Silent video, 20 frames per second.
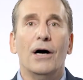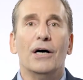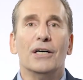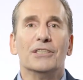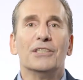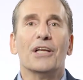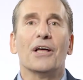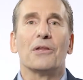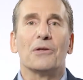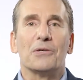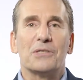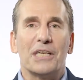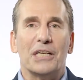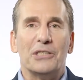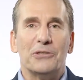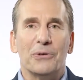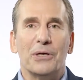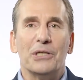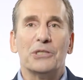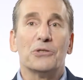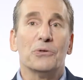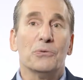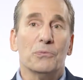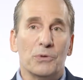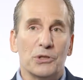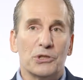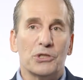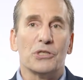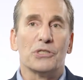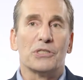Another situation
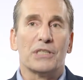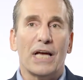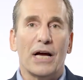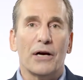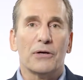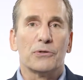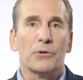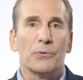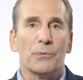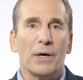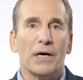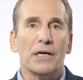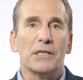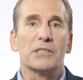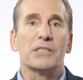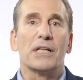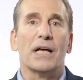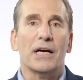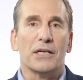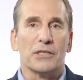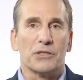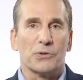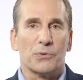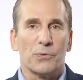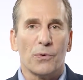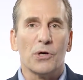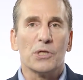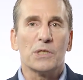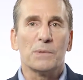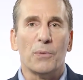which is characterized as
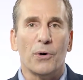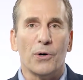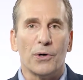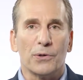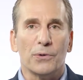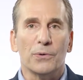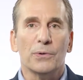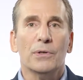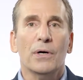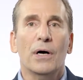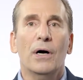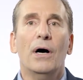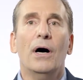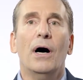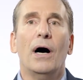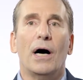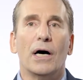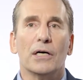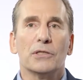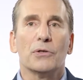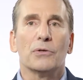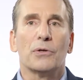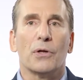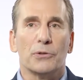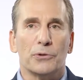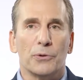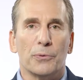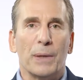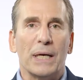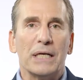cross-border under the
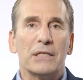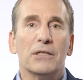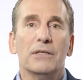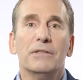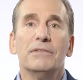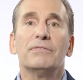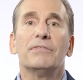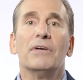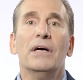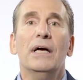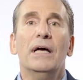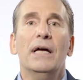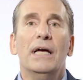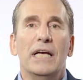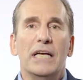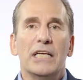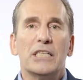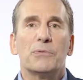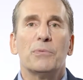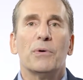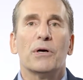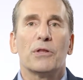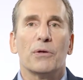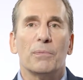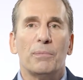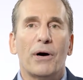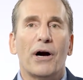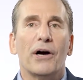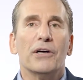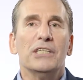directive is where the
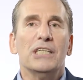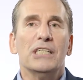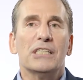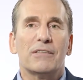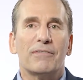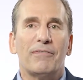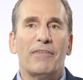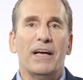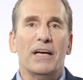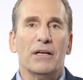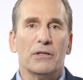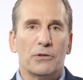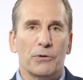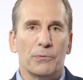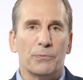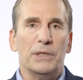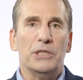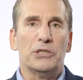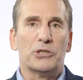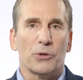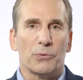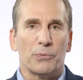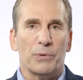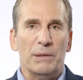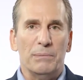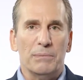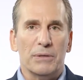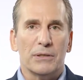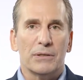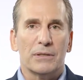parties fail to reach
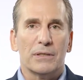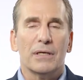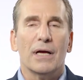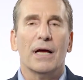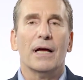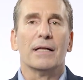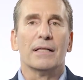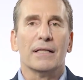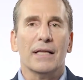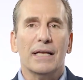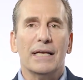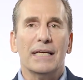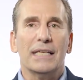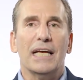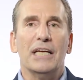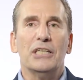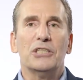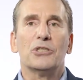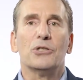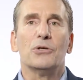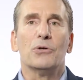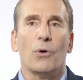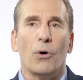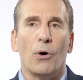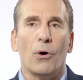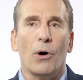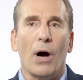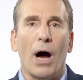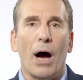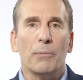agreement and litigation
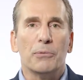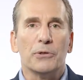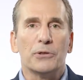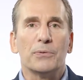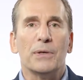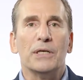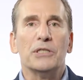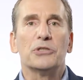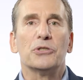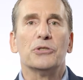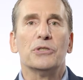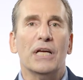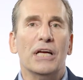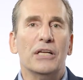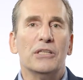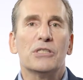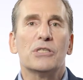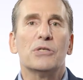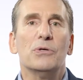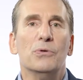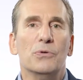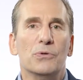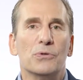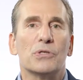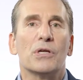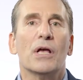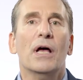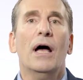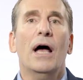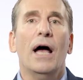or arbitration
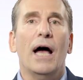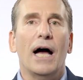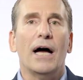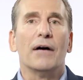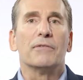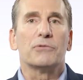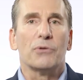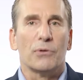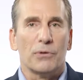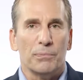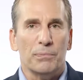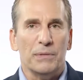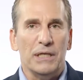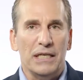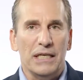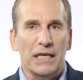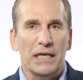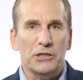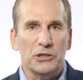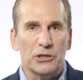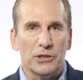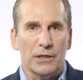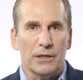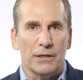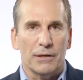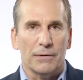ensues after the mediation.